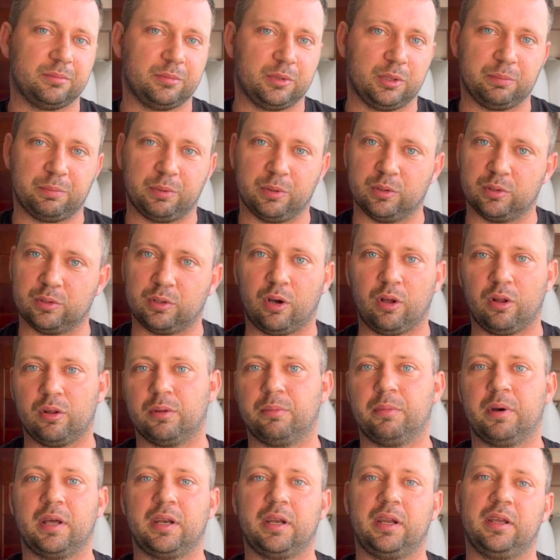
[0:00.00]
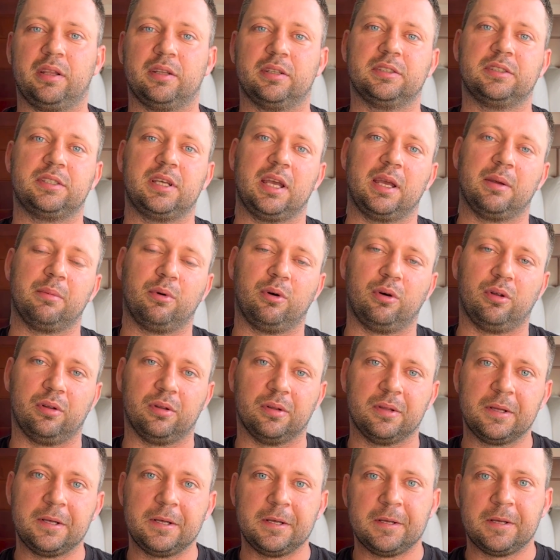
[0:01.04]
you put all the money in the
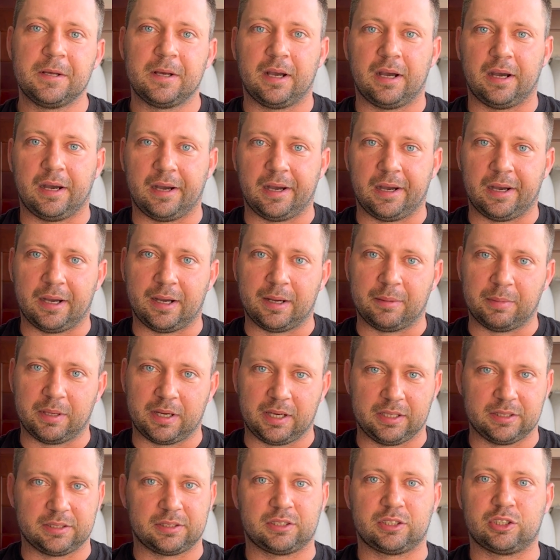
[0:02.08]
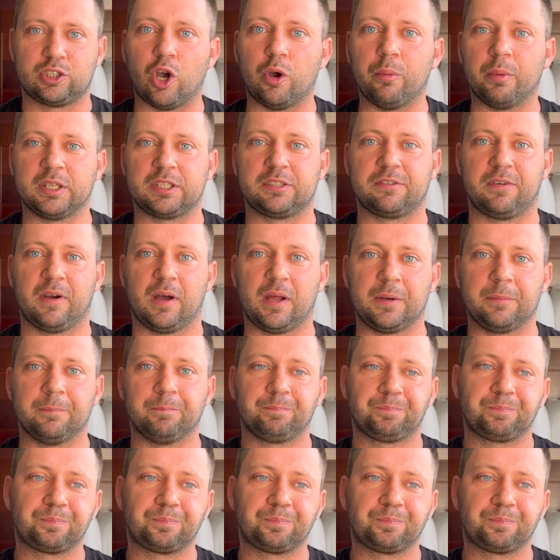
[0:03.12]
table, but it's so much fun.